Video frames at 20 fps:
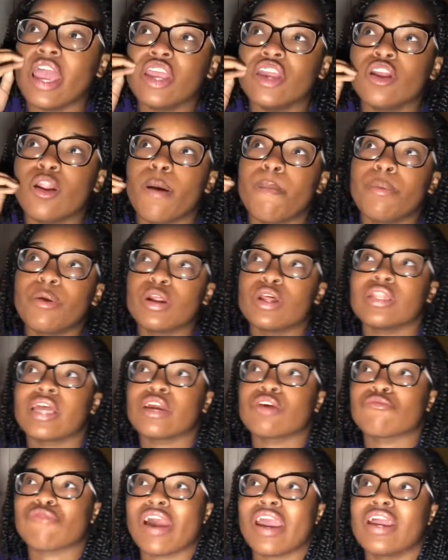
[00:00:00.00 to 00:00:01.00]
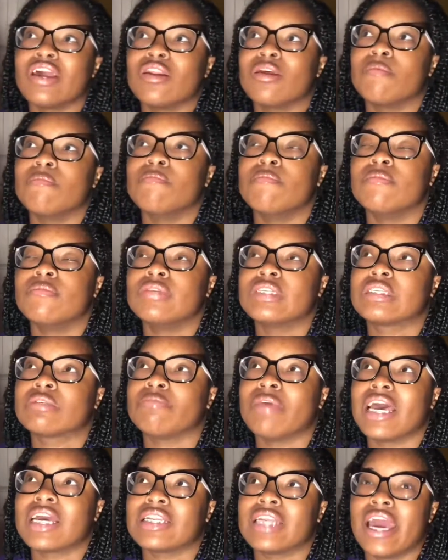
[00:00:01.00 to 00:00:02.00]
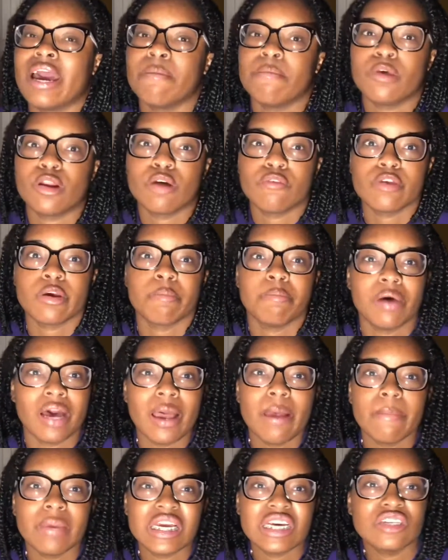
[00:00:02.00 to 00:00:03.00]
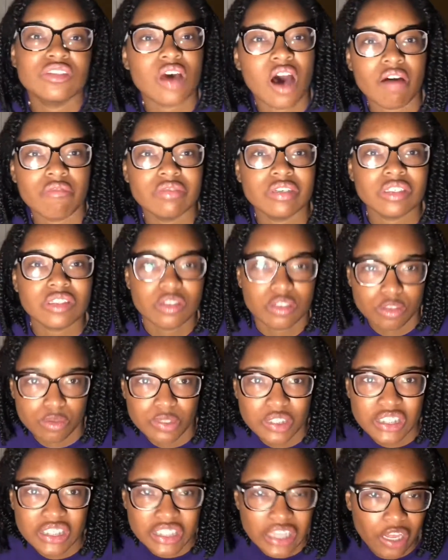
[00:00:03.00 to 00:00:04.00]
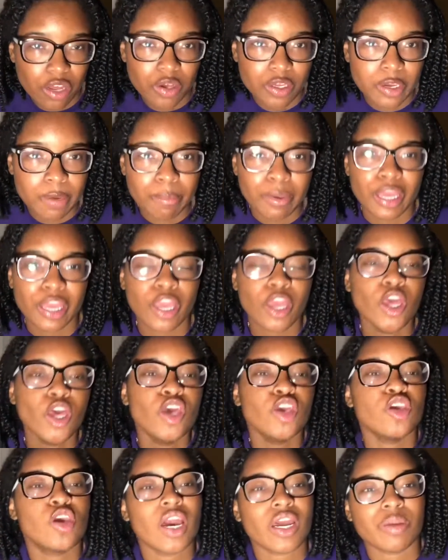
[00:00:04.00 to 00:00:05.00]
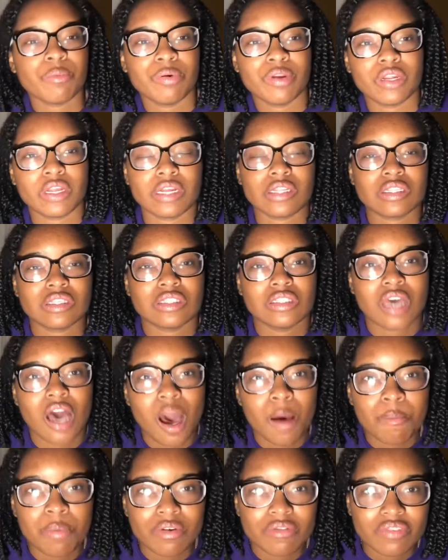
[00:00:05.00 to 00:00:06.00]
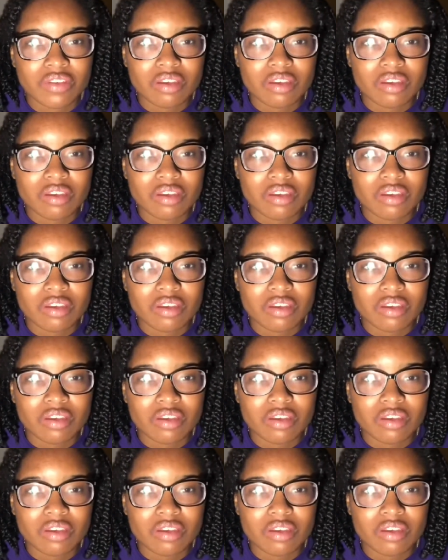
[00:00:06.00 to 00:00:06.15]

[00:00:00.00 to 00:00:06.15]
And you don't put it like right in the smack dab middle of your butt, because obviously you sit on your butt. You gotta put it at the top of